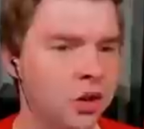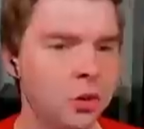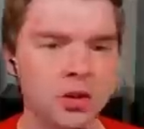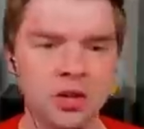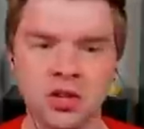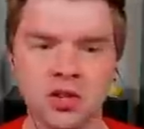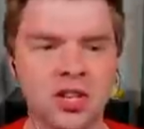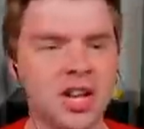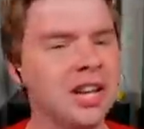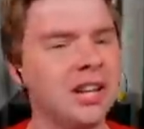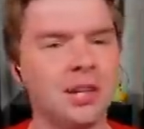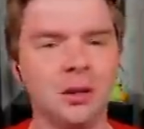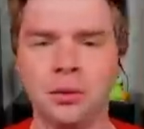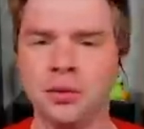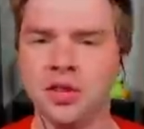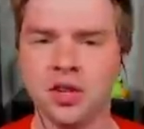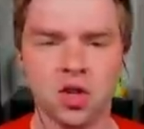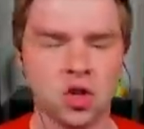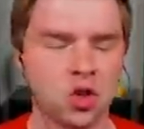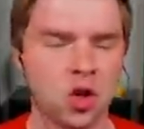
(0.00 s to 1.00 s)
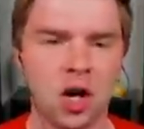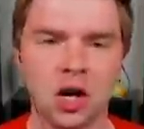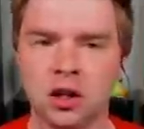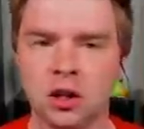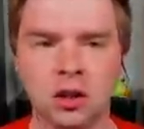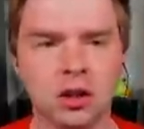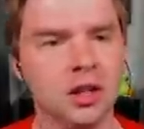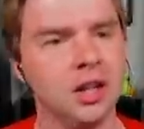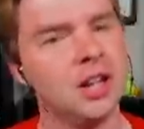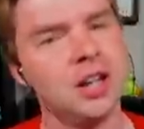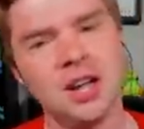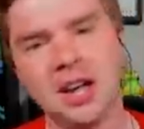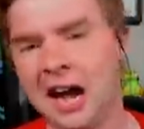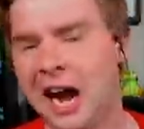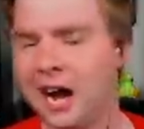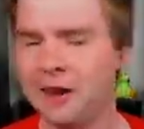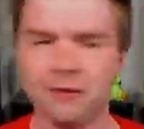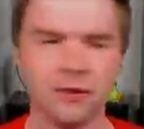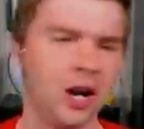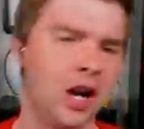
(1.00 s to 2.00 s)
You would just kill it with the struggle.
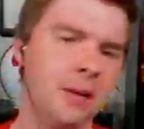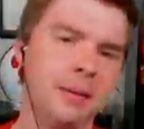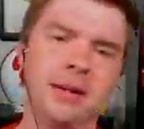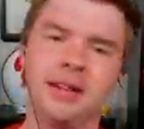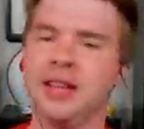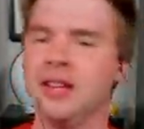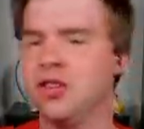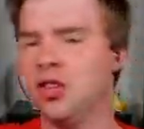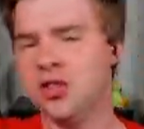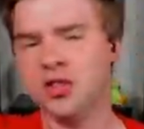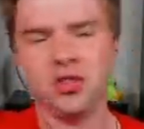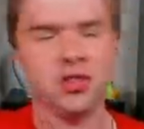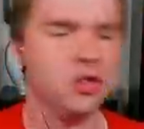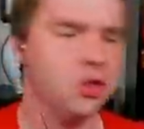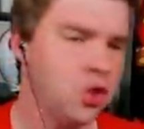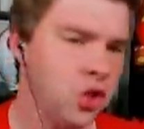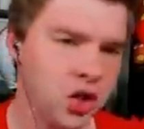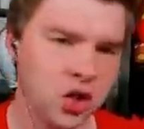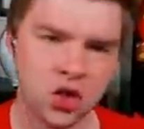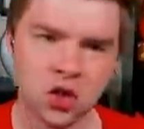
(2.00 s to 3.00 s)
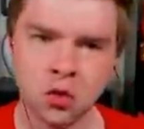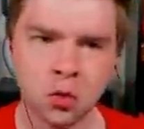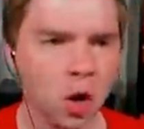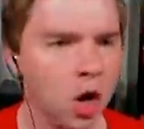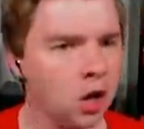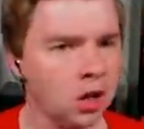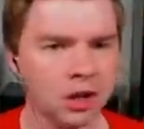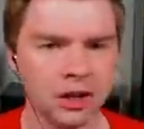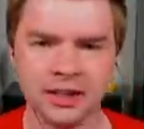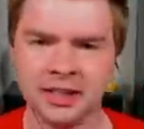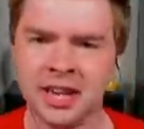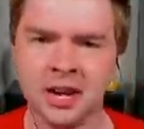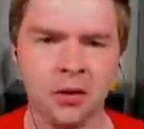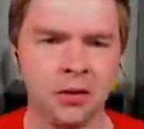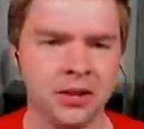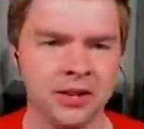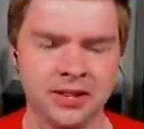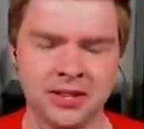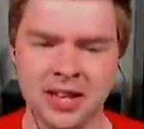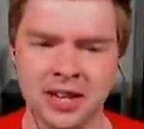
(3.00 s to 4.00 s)
I forgot about that. Just Just struggle and
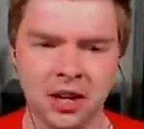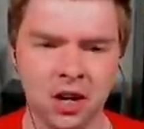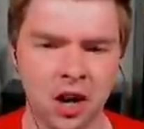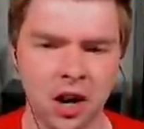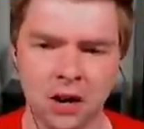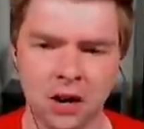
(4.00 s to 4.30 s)
kill this thing